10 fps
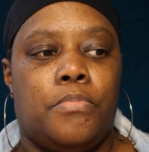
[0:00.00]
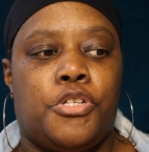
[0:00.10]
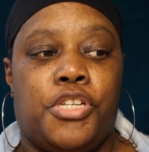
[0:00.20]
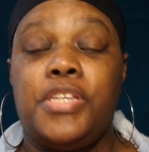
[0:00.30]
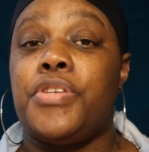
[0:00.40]

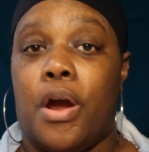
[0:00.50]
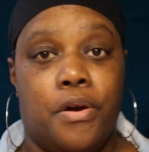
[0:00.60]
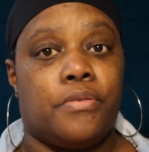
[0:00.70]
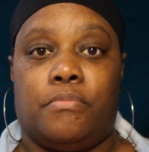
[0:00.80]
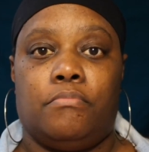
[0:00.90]
she's
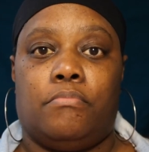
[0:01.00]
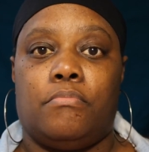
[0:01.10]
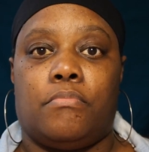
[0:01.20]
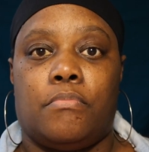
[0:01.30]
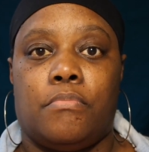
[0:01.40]
hurt.
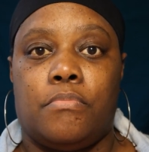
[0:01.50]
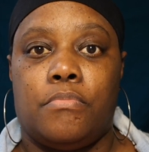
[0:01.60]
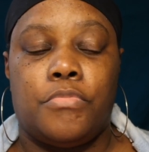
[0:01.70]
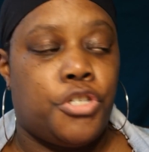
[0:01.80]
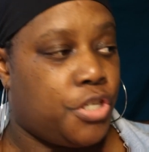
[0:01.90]

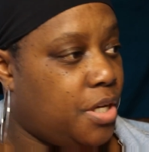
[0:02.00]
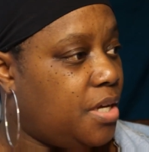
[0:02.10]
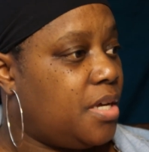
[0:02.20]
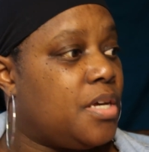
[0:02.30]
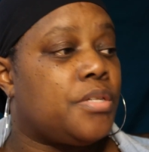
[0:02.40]

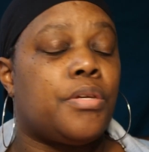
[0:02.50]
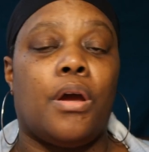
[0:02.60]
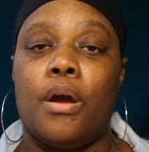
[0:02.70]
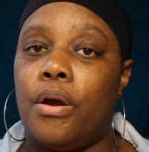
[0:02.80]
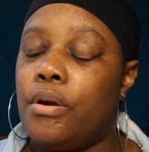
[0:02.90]
She is
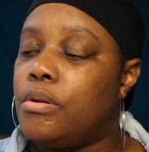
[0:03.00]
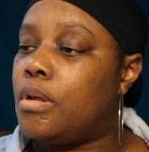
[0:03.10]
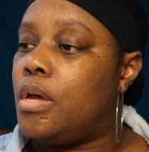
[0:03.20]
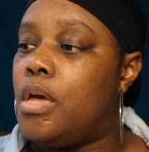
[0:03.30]
hurt.